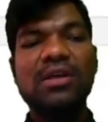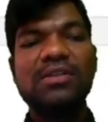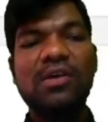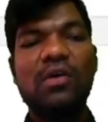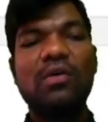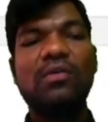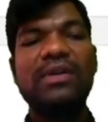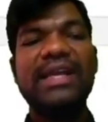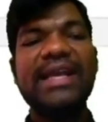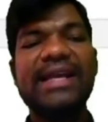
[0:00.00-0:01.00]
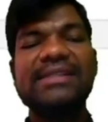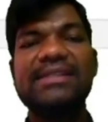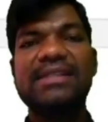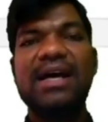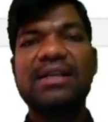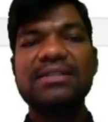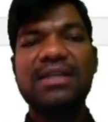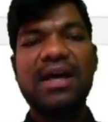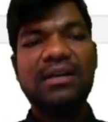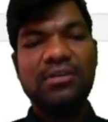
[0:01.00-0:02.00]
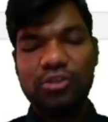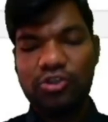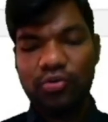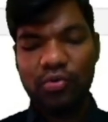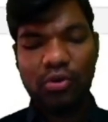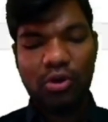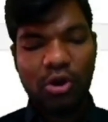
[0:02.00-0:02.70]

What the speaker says: So, dx star star 2.